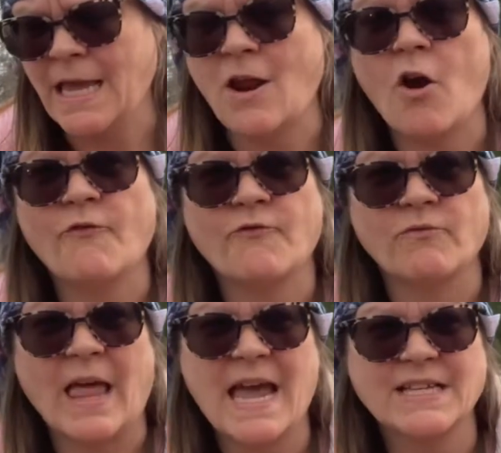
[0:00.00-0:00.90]
our
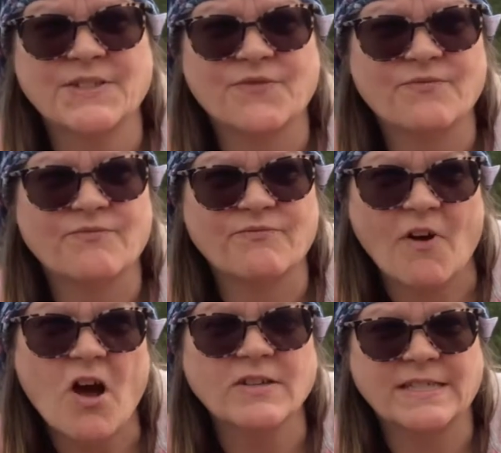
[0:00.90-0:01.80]
last
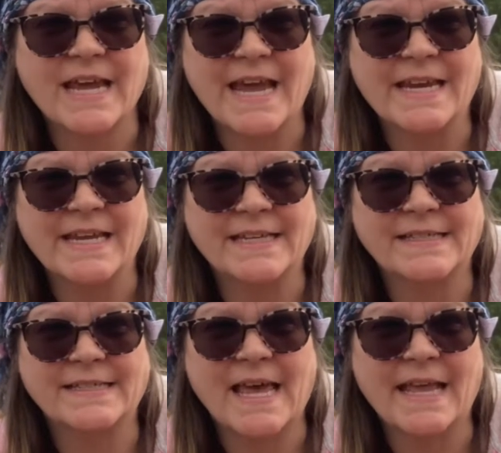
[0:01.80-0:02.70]
frost date
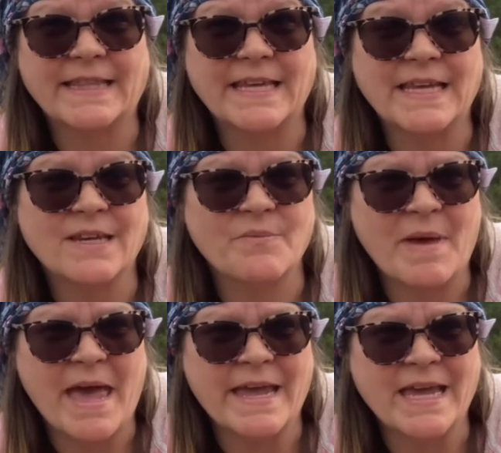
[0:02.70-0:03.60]
is at the end of
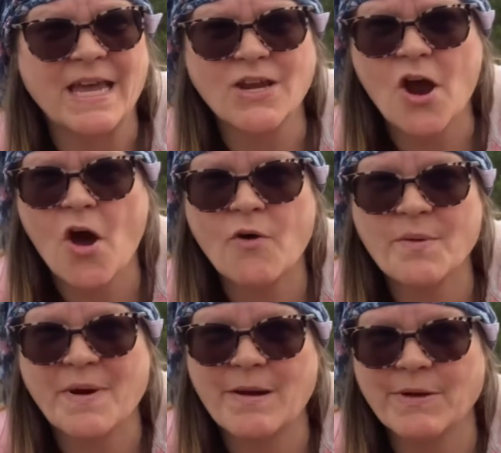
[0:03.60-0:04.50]
May. And y'all
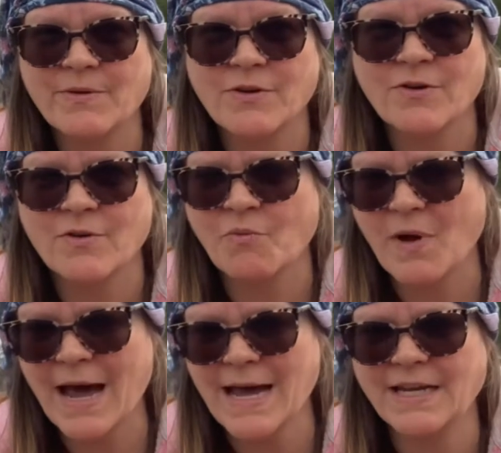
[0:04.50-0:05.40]
are probably wondering,
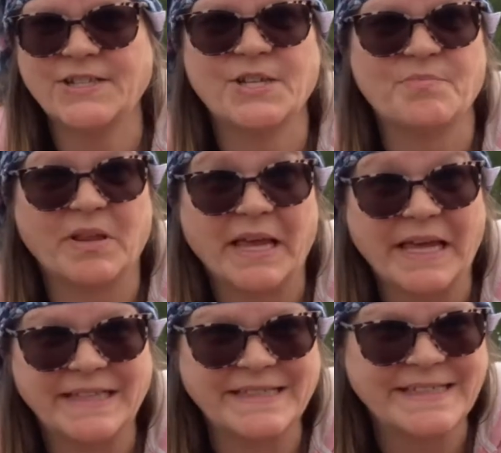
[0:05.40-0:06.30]
why is she
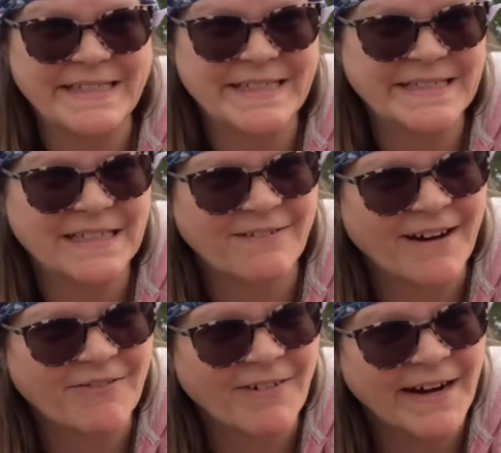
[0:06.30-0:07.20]
planting seeds in the
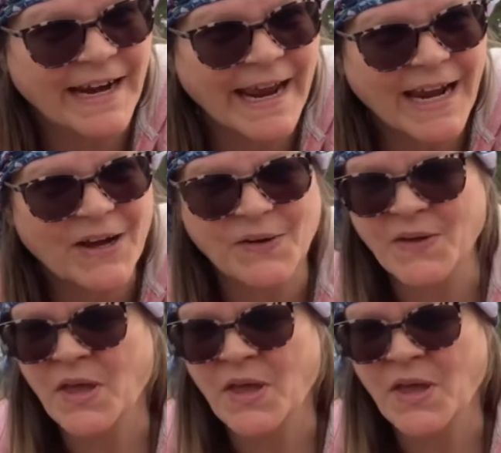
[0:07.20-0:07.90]
ground right now?